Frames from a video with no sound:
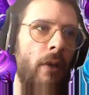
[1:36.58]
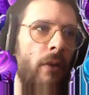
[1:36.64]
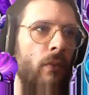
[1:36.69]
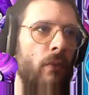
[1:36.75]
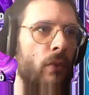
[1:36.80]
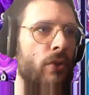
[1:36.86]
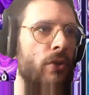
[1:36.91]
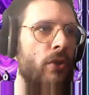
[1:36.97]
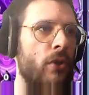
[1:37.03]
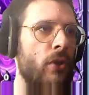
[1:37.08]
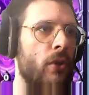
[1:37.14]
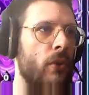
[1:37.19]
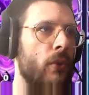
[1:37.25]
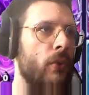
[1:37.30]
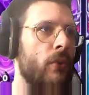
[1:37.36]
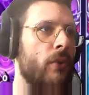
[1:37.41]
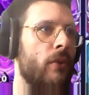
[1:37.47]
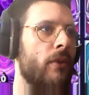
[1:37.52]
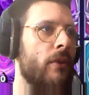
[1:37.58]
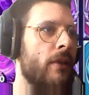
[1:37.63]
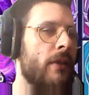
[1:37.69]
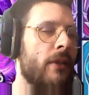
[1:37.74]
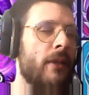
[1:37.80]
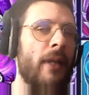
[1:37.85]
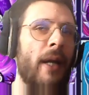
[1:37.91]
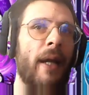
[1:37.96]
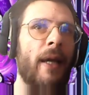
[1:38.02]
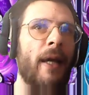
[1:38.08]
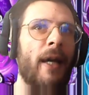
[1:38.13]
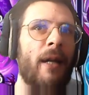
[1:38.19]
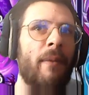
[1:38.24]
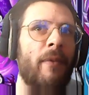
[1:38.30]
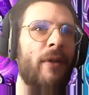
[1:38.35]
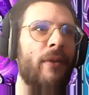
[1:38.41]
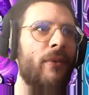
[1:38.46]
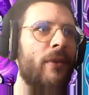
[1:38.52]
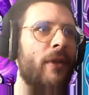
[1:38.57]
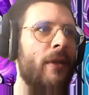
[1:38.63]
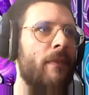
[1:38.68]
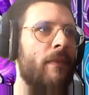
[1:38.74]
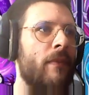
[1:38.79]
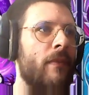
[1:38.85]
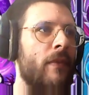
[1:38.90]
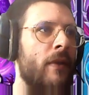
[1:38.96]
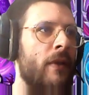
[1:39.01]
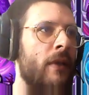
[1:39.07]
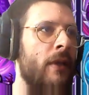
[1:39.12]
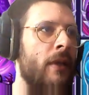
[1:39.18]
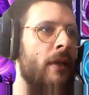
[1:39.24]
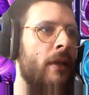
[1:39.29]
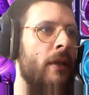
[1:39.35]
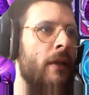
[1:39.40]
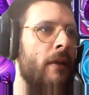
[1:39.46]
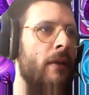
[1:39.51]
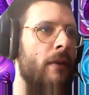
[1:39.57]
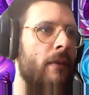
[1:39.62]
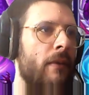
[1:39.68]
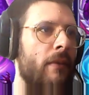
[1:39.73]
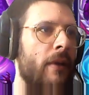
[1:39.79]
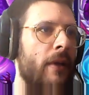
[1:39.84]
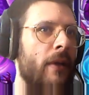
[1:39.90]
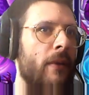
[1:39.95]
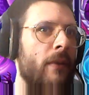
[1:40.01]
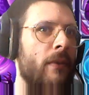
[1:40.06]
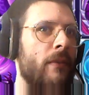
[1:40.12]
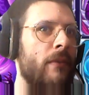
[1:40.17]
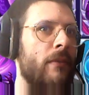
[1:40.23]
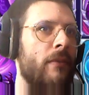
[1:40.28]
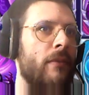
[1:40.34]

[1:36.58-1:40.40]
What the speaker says: what's it called, Strike Armor on him. Well,